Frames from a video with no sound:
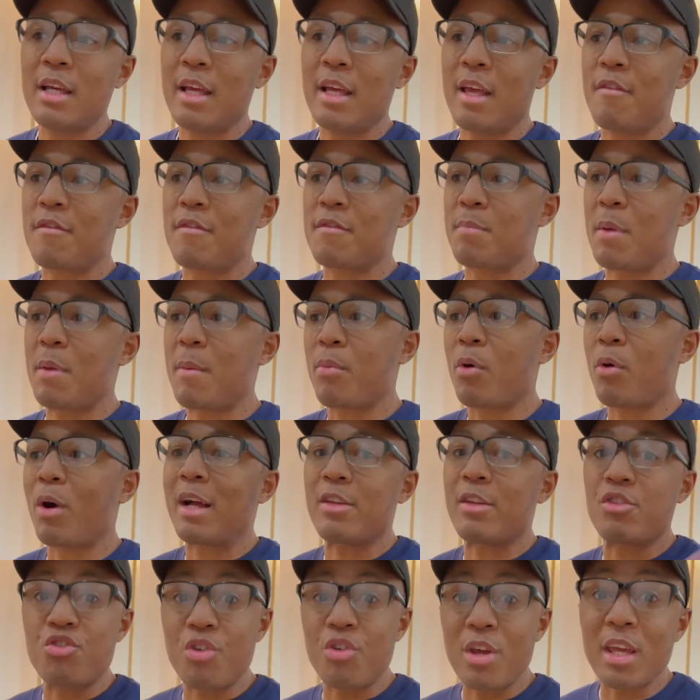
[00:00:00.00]
if people are
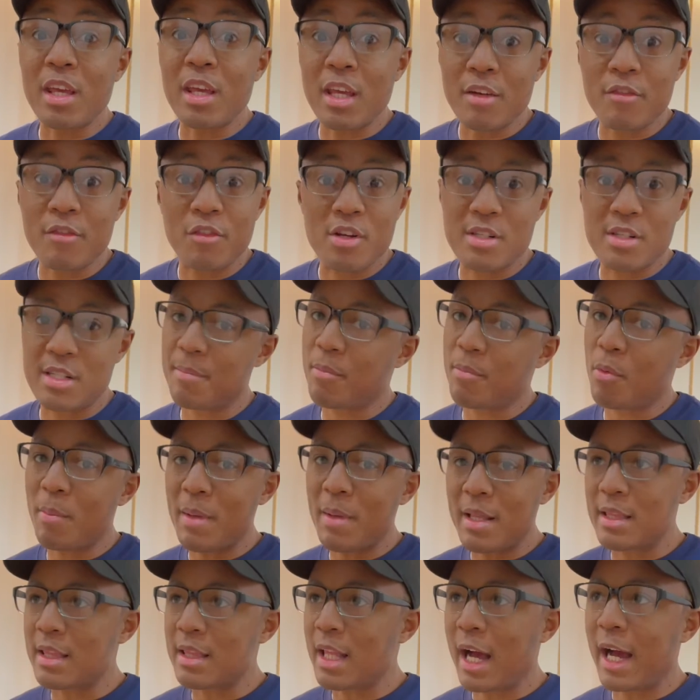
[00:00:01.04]
drinking, for example,
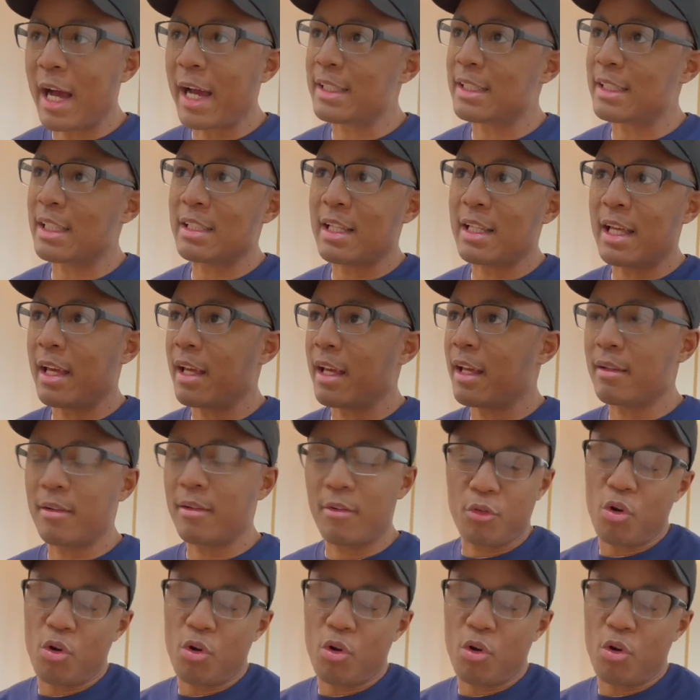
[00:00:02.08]
midnight, and they're